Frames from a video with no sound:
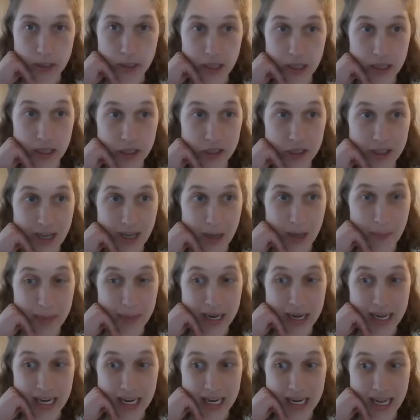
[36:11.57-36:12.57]
Because I think she's got a
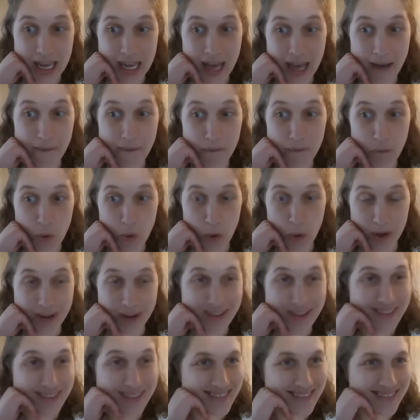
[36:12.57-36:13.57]
meeting at
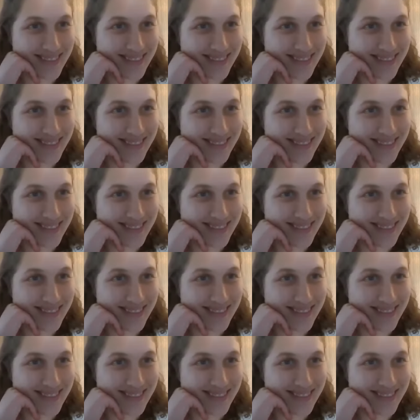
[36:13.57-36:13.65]
four.